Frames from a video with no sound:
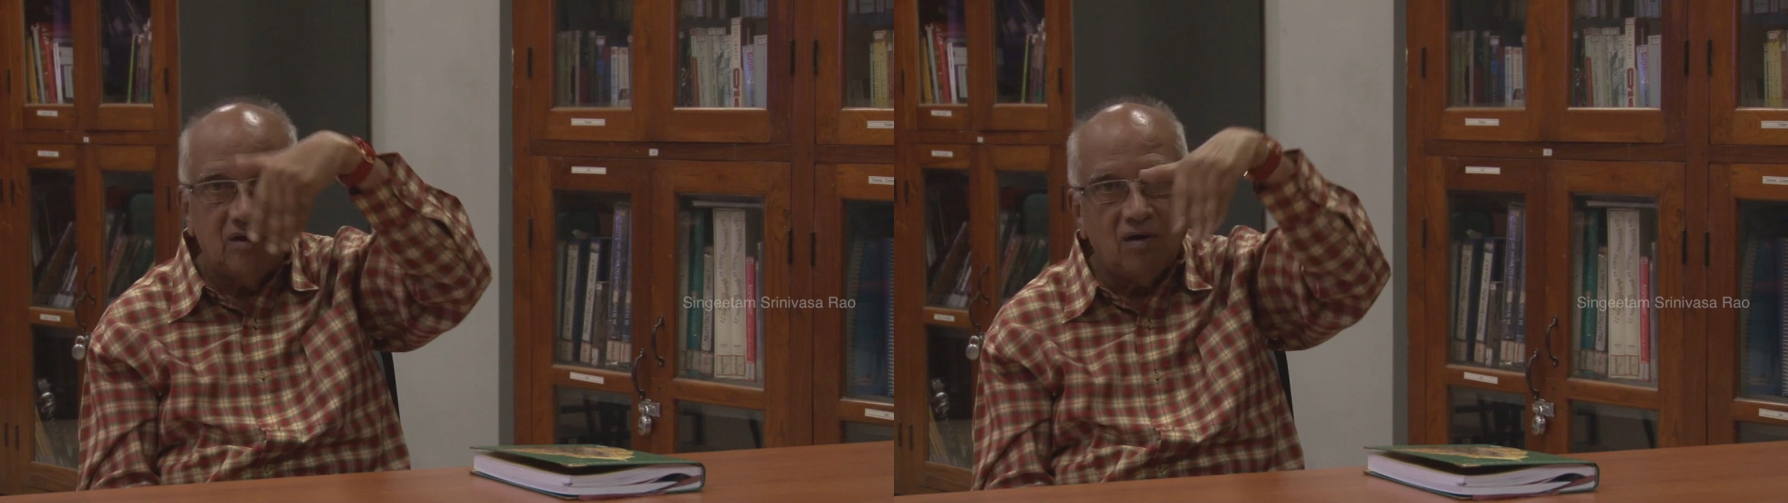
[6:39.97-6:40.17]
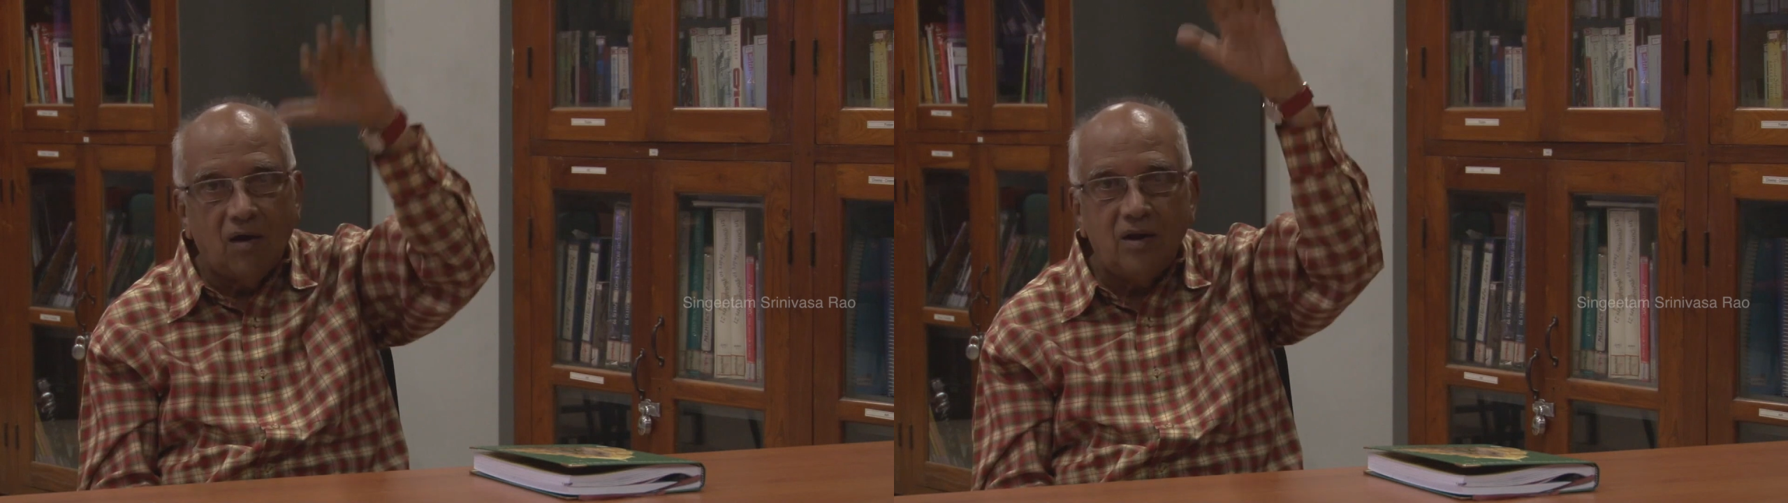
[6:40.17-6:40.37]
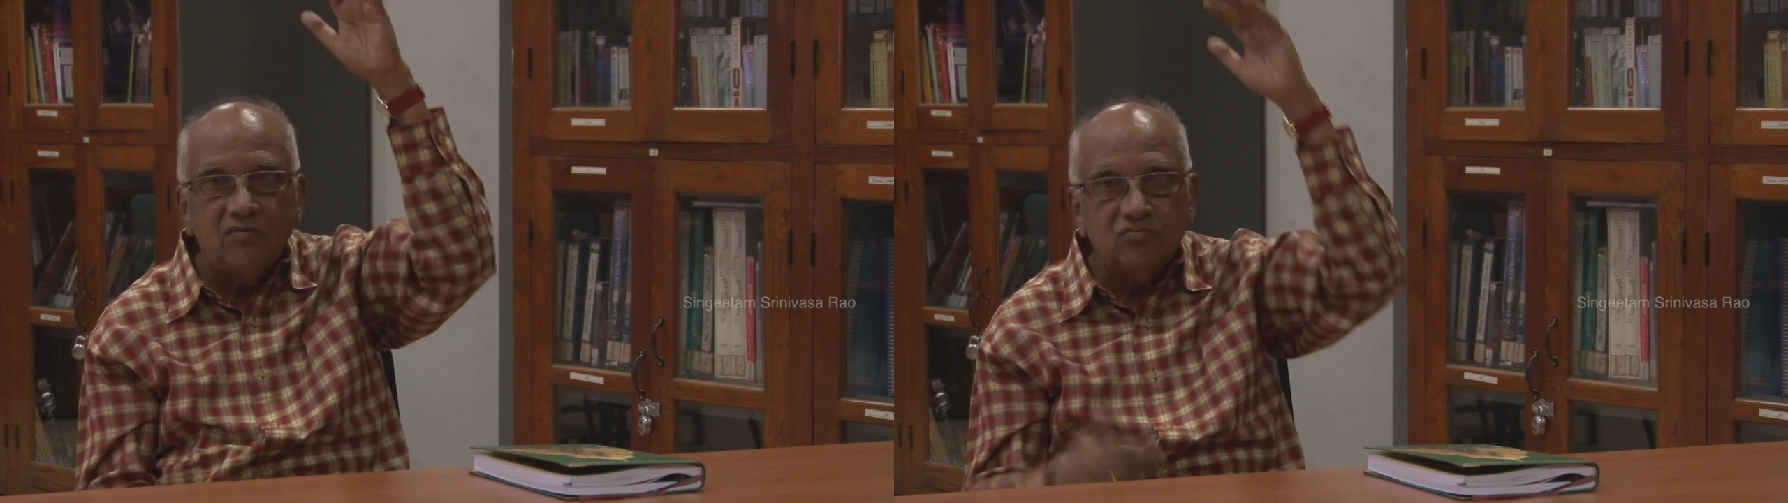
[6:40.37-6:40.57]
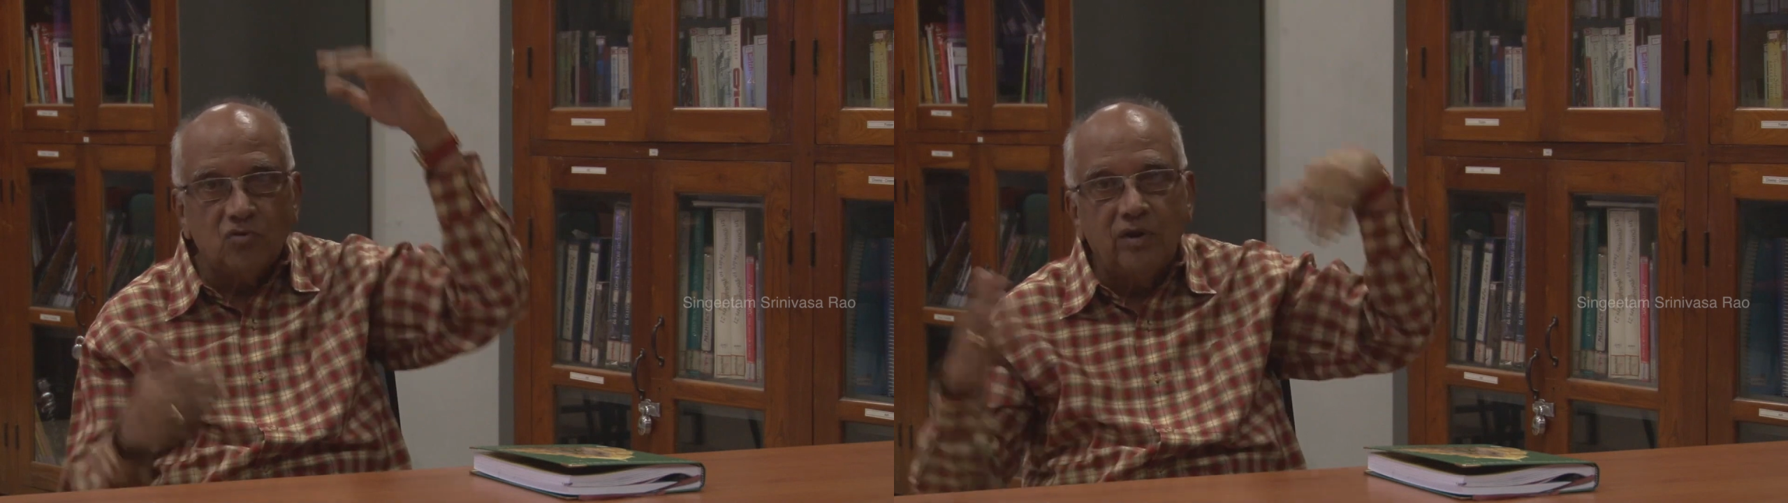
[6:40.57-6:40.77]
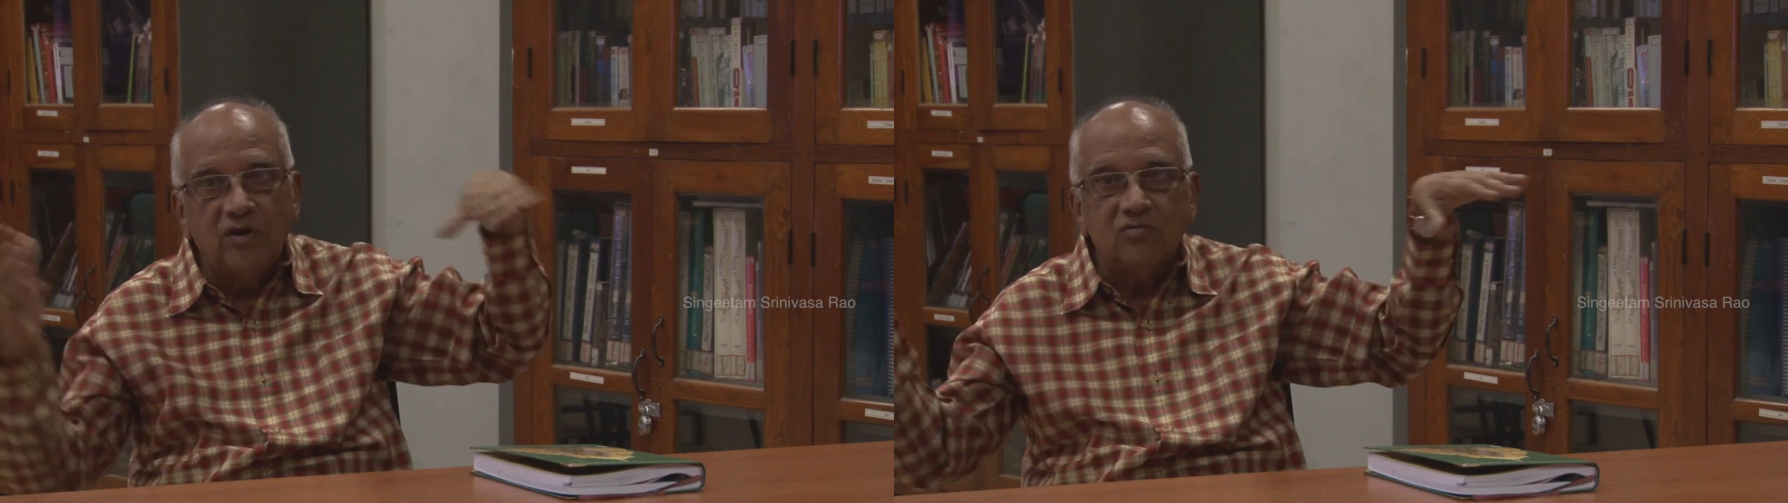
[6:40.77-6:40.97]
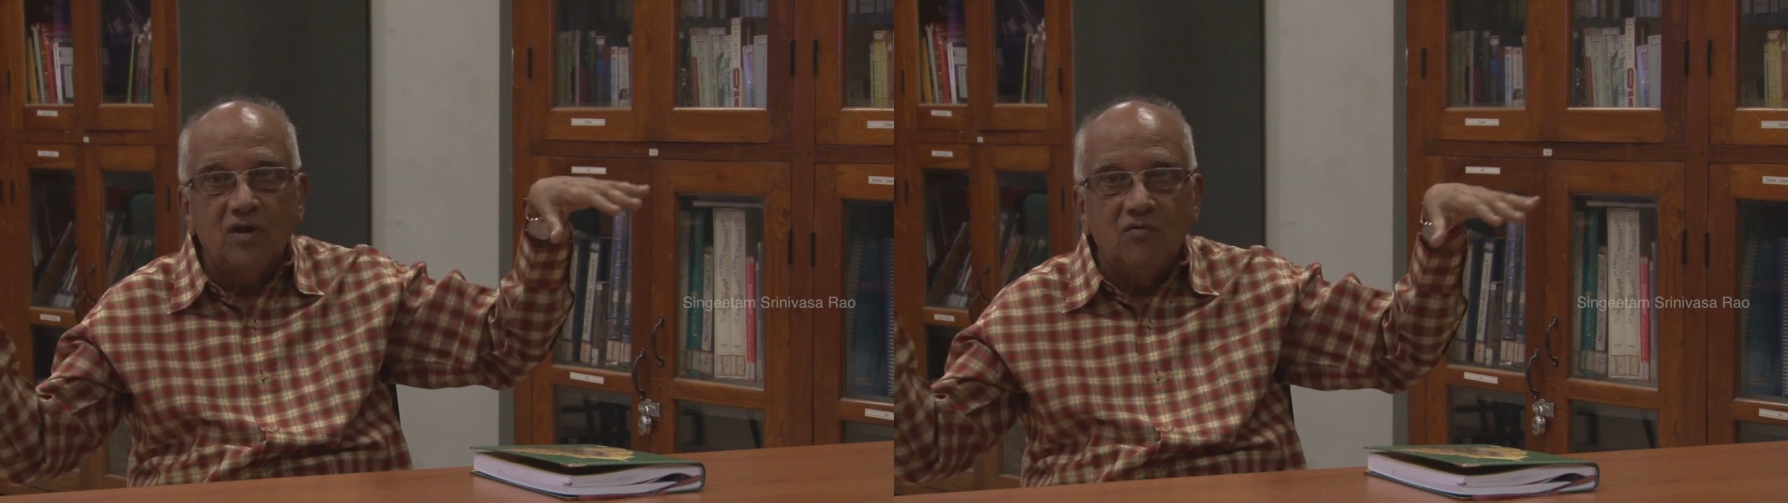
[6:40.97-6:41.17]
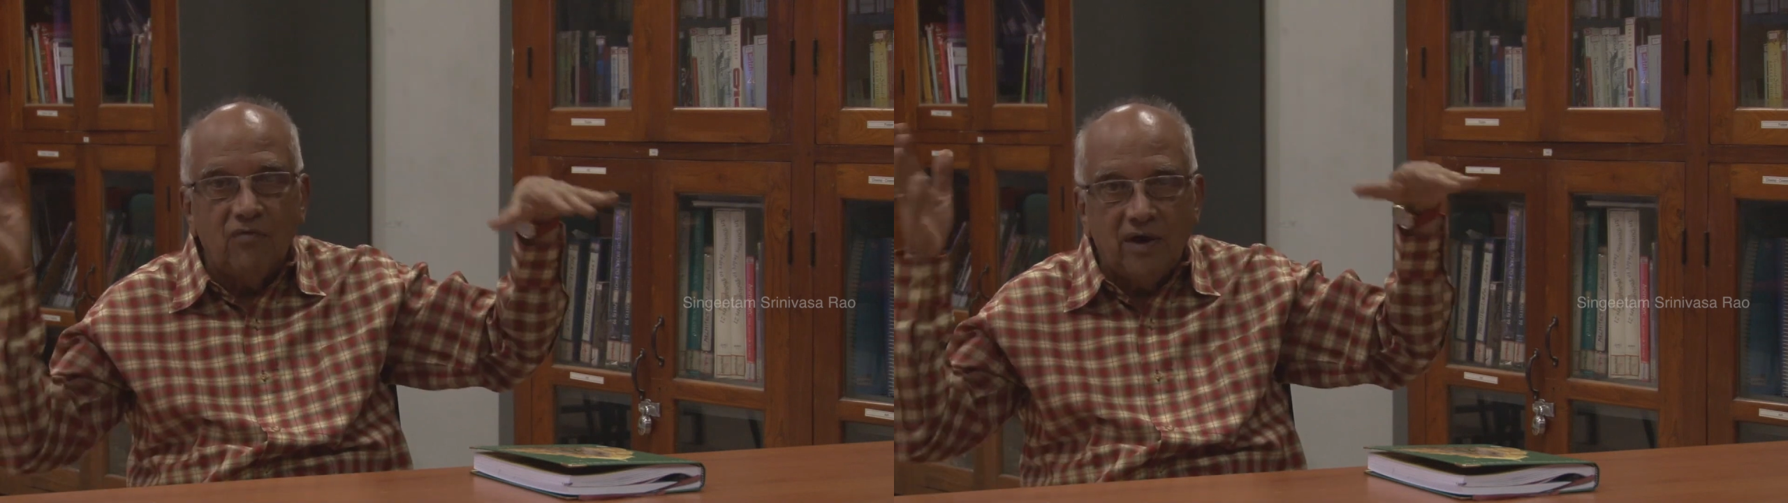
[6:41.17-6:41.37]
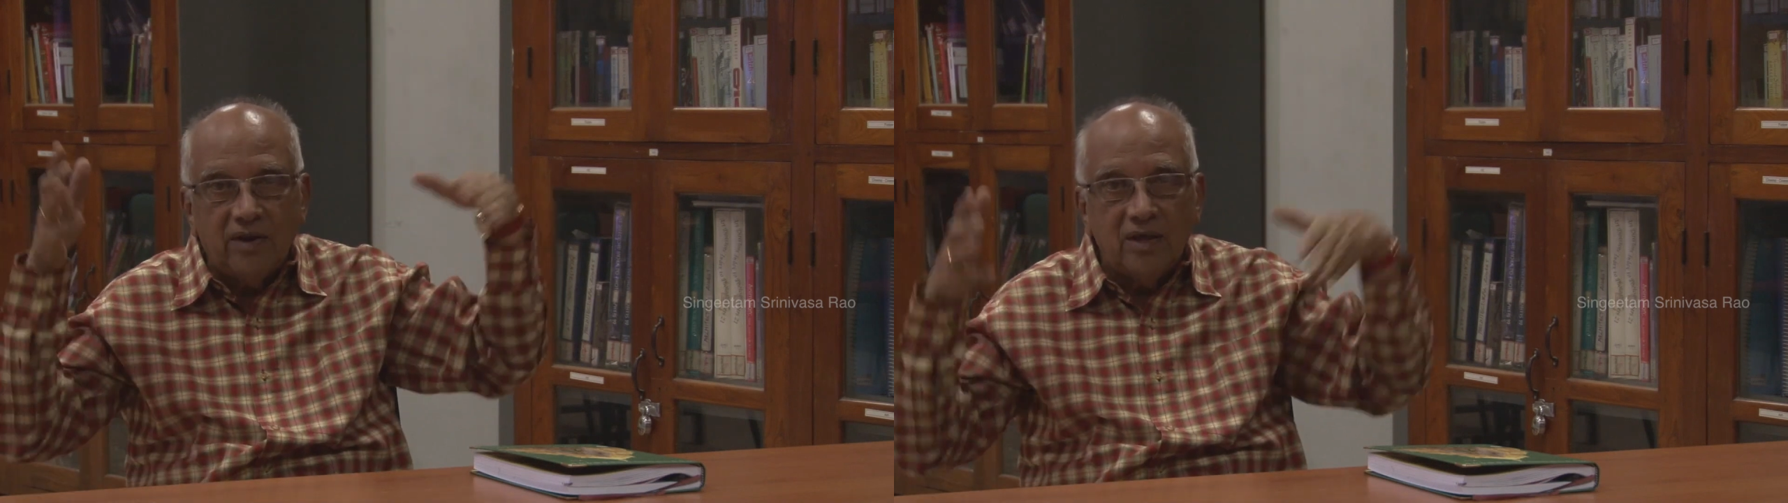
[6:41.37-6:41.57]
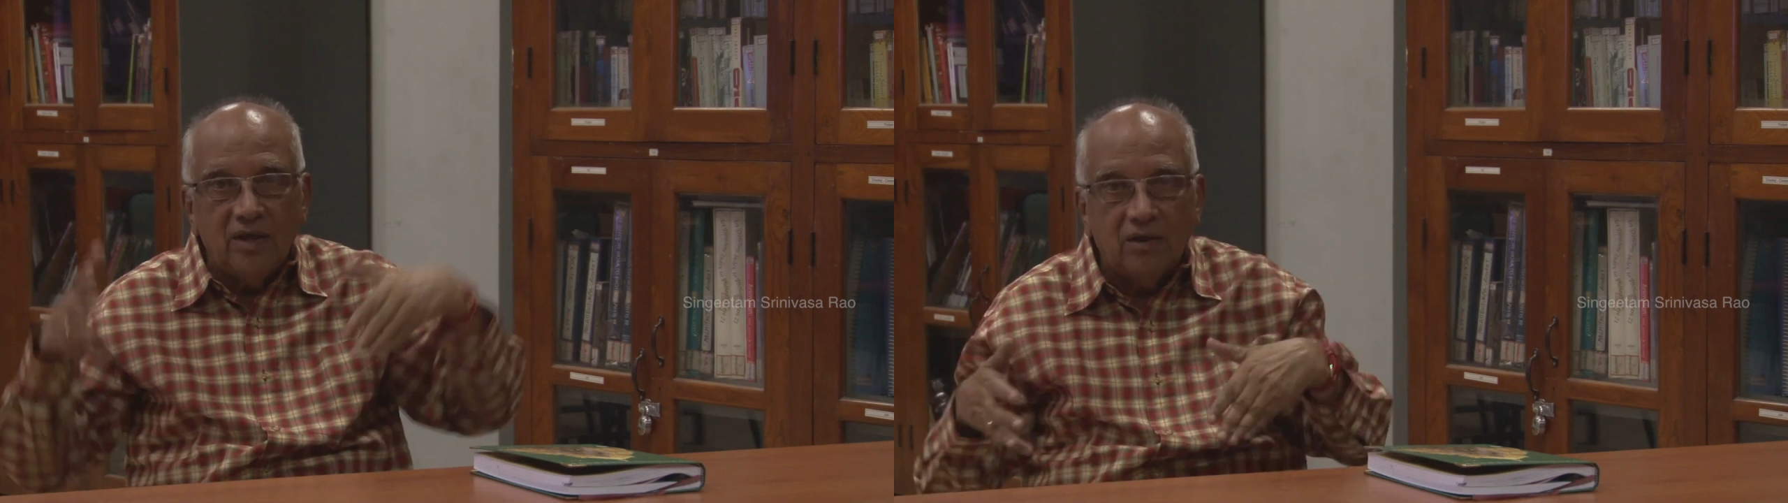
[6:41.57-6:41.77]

all his stories where